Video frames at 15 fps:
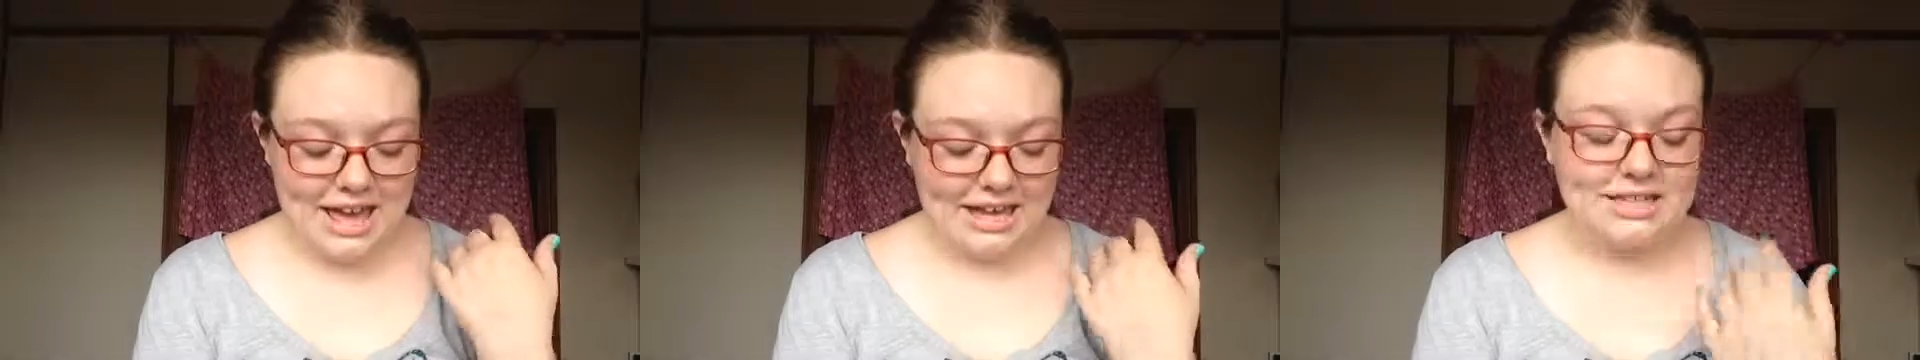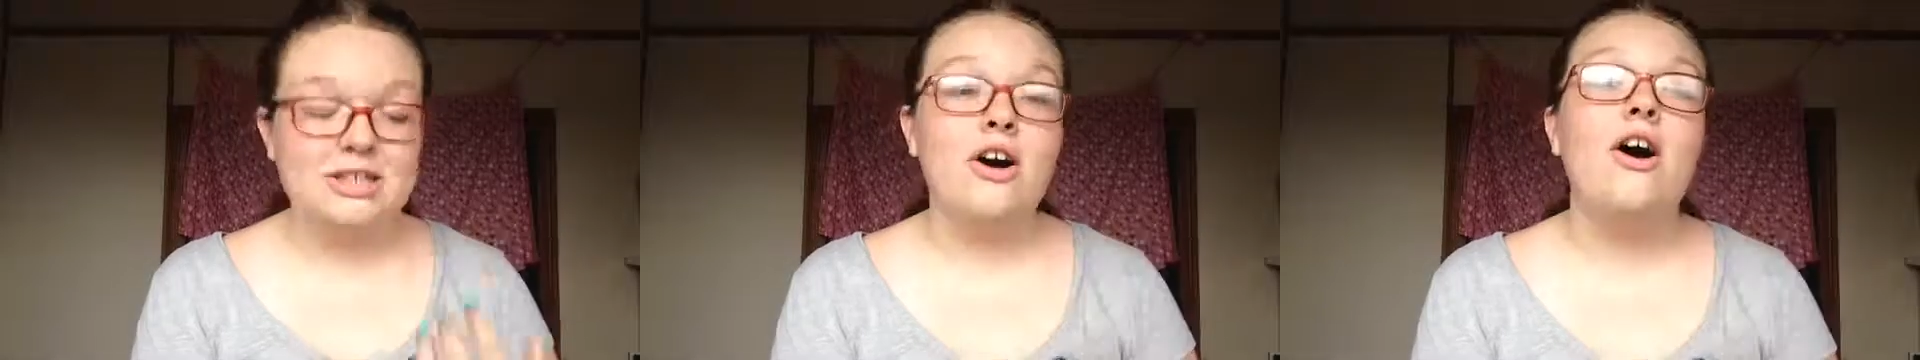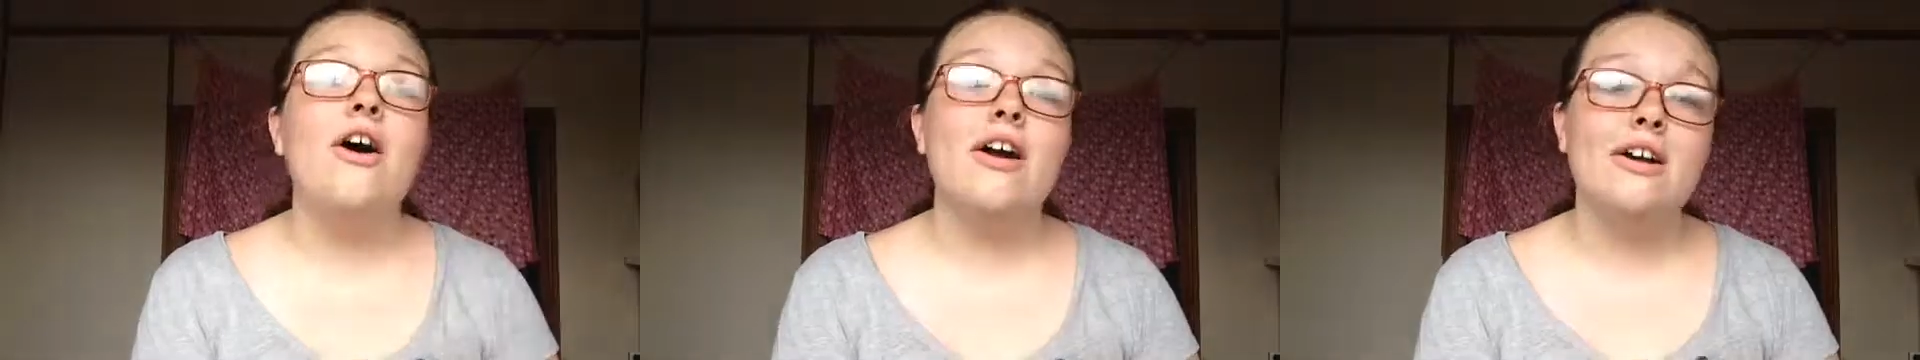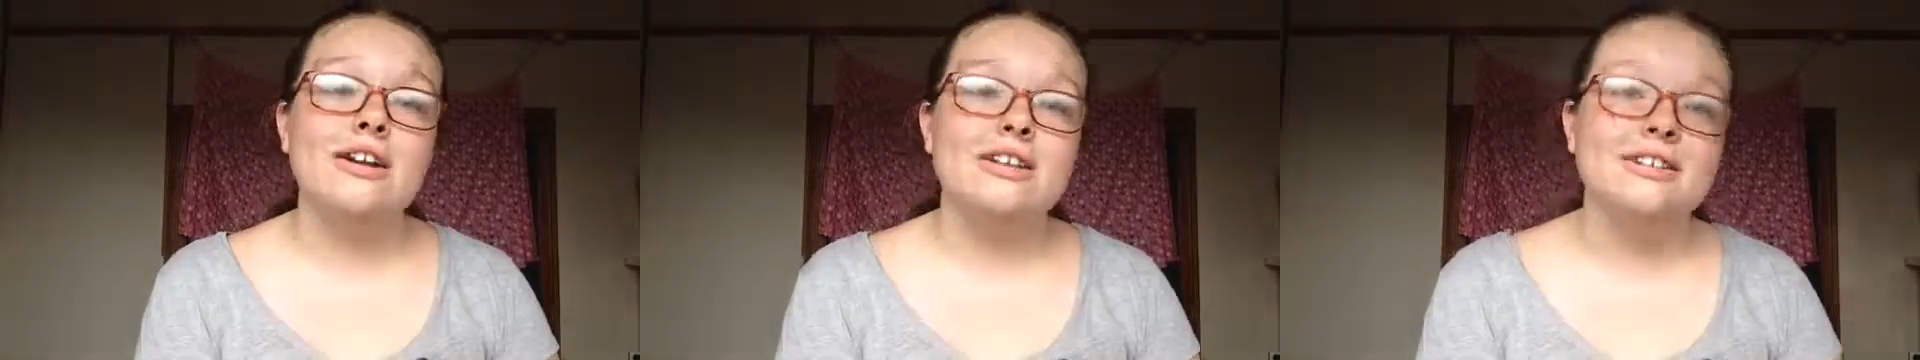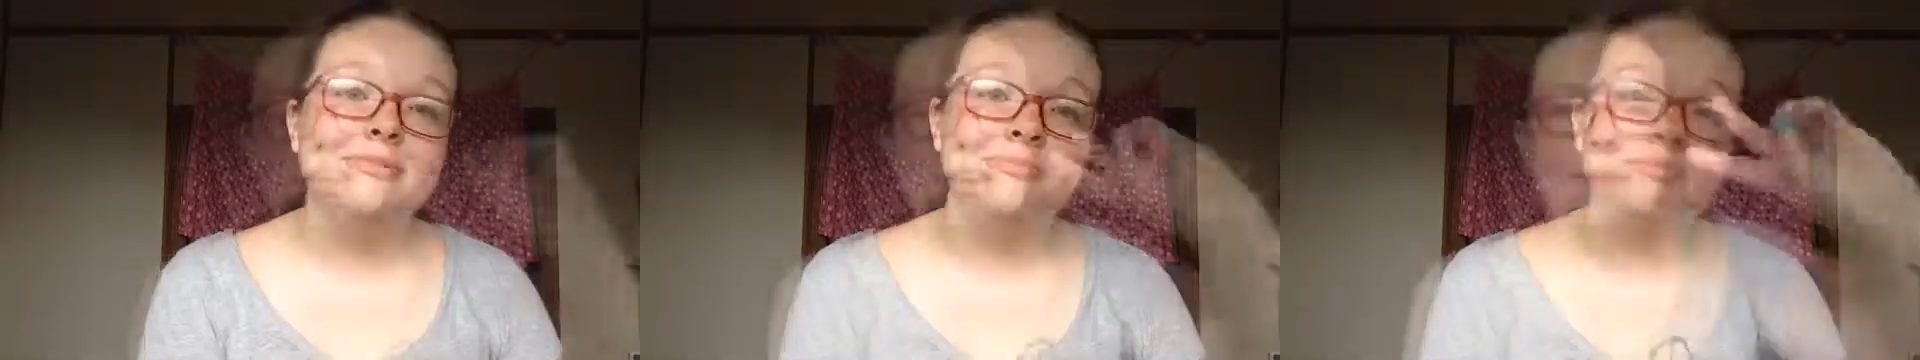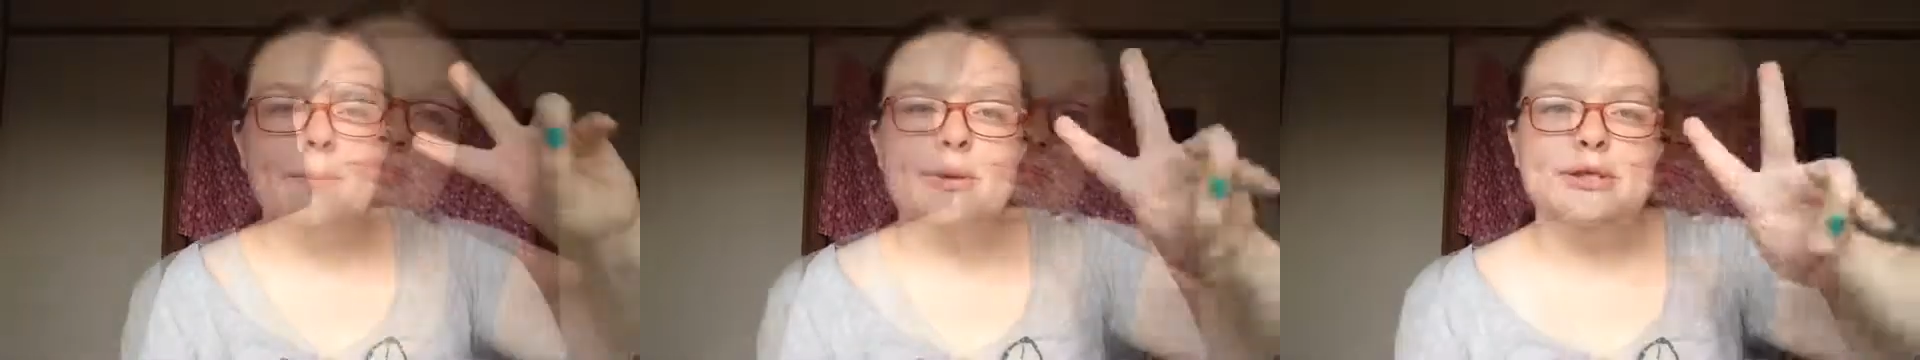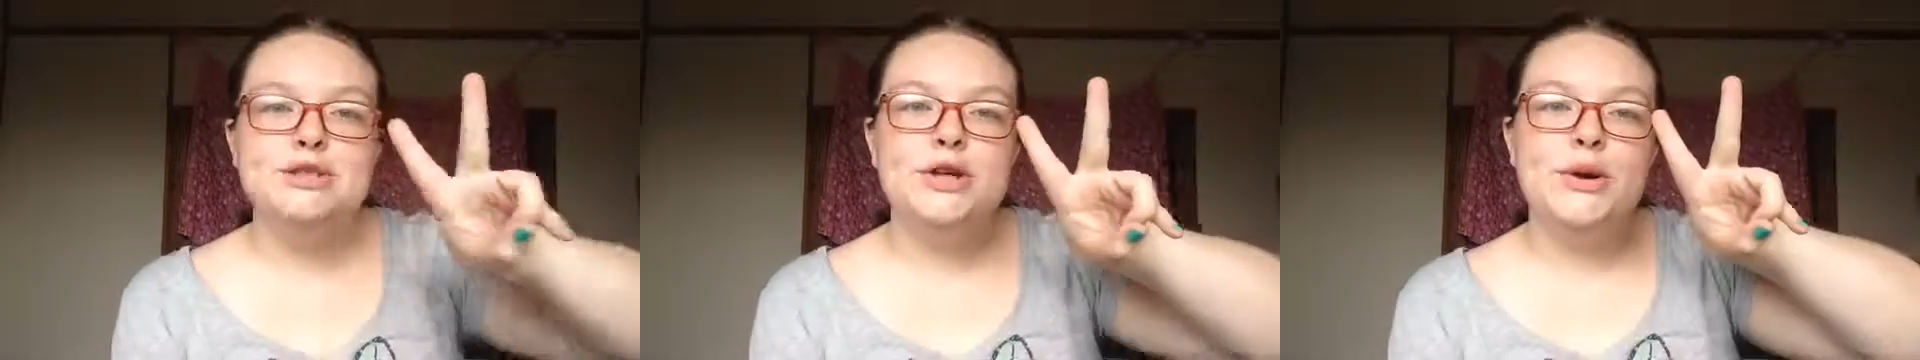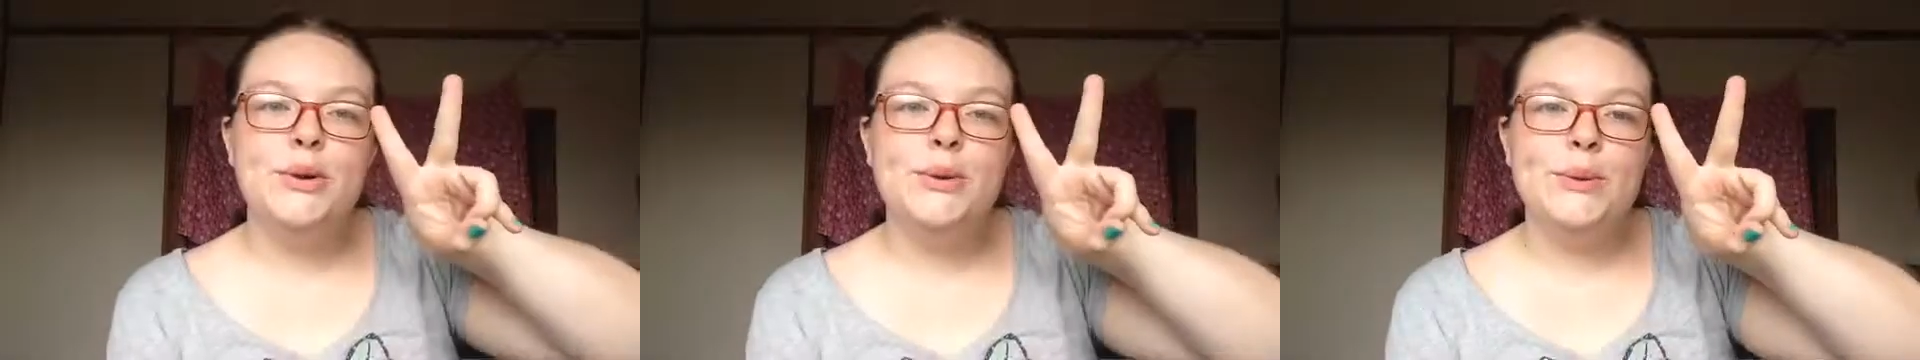it's hard. Number
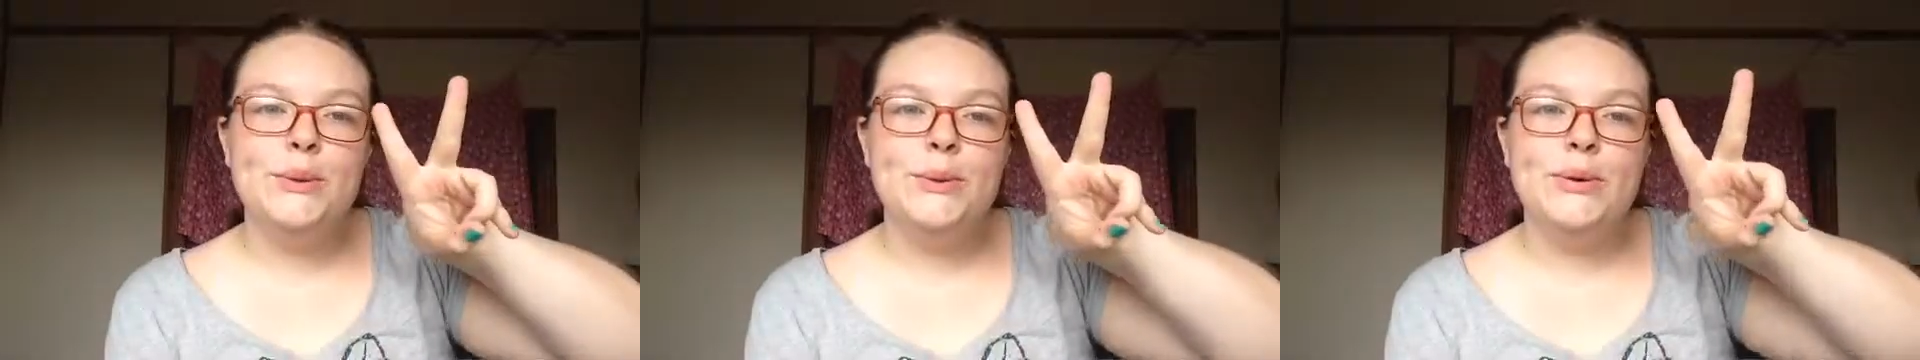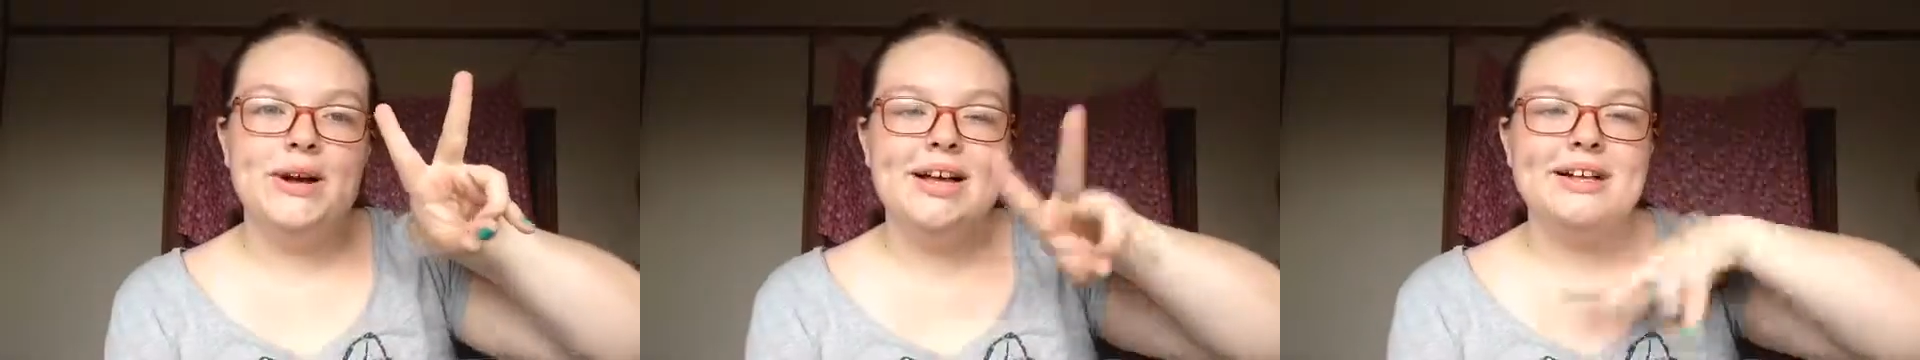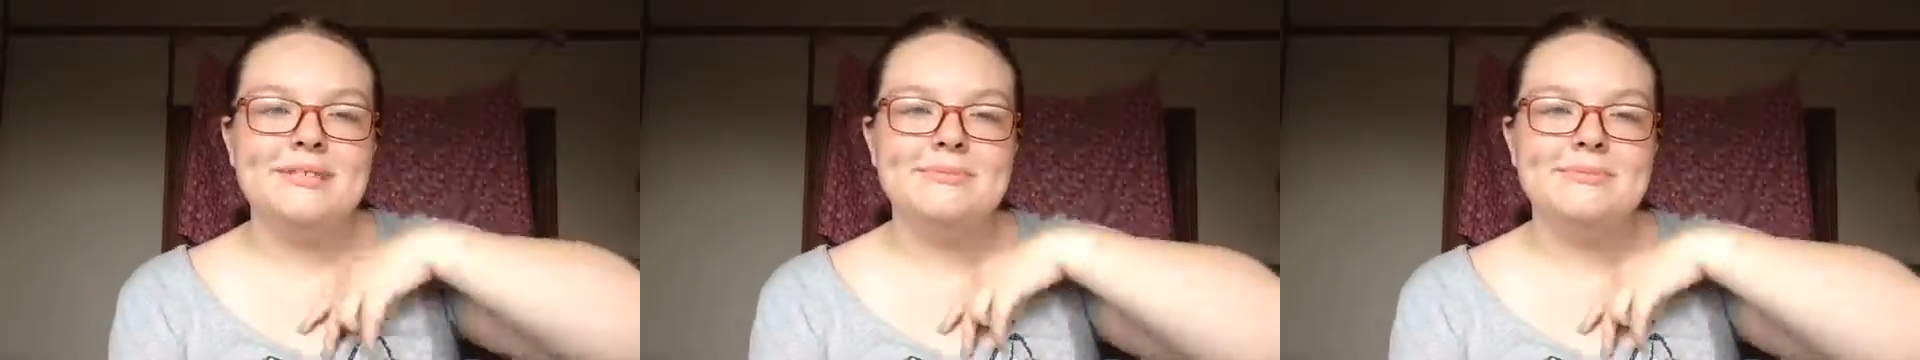2,